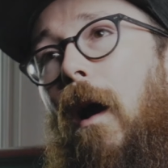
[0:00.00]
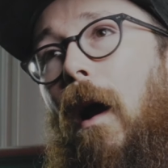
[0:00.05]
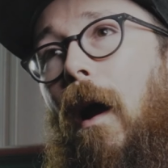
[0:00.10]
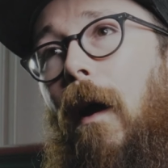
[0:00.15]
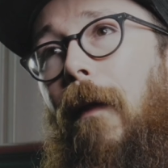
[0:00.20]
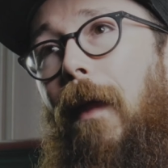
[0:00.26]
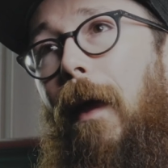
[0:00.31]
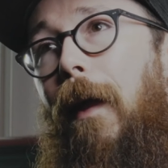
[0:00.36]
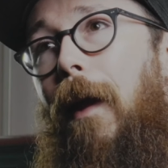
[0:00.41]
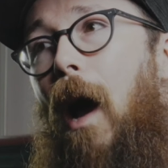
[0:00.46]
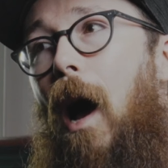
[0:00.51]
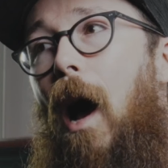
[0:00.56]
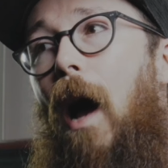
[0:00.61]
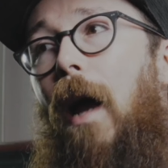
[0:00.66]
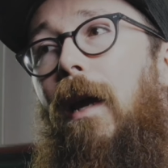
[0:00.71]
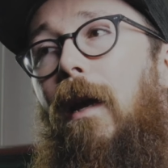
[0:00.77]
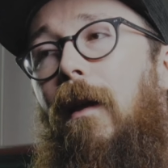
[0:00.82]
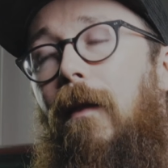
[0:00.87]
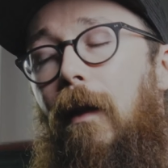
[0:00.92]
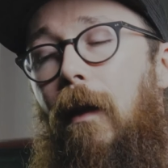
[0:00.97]
And then
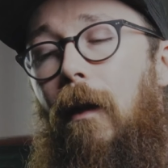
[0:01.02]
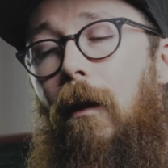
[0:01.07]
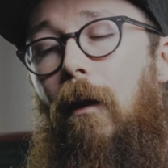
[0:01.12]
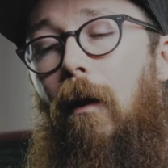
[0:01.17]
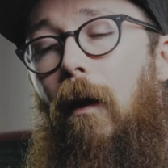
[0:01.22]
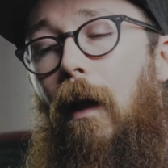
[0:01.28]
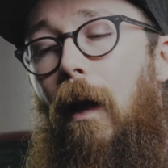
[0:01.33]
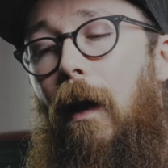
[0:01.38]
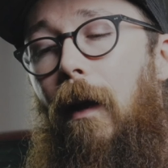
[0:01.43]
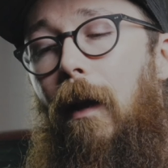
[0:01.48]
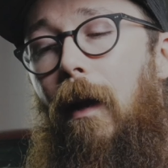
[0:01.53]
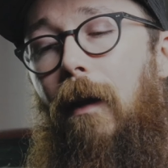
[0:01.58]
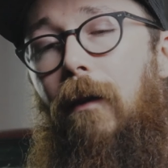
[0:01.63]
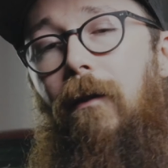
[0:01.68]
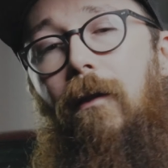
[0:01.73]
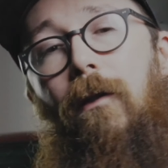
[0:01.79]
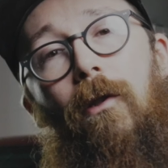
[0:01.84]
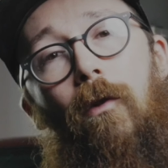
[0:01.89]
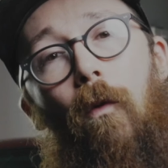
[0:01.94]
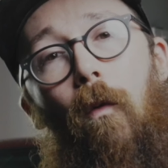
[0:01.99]
I hit the internet and
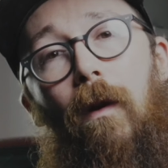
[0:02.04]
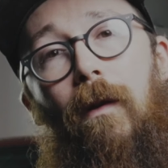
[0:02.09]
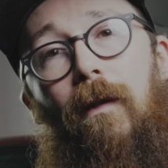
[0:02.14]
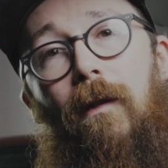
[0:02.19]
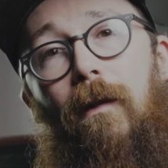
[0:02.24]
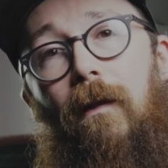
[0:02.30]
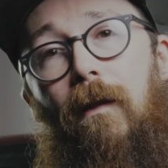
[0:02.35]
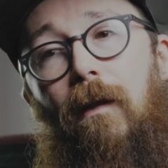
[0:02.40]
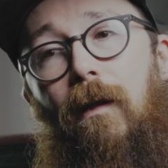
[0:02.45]
sourced